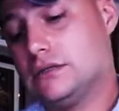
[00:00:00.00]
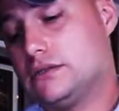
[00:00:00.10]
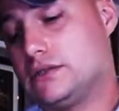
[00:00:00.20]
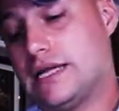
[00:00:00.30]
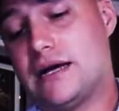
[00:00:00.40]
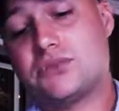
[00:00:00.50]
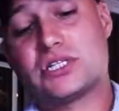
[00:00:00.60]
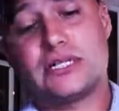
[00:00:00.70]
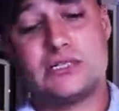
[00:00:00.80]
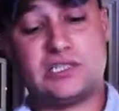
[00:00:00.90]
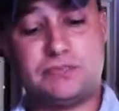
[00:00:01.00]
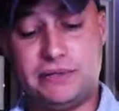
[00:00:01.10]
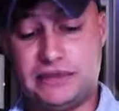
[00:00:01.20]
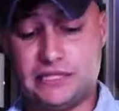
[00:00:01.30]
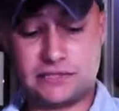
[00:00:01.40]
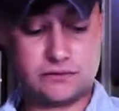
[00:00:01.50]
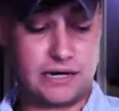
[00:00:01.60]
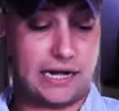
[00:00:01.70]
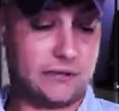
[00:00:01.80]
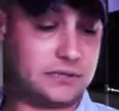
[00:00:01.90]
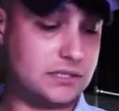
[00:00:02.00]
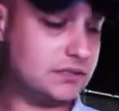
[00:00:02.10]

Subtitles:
So now I'm just going to spin this around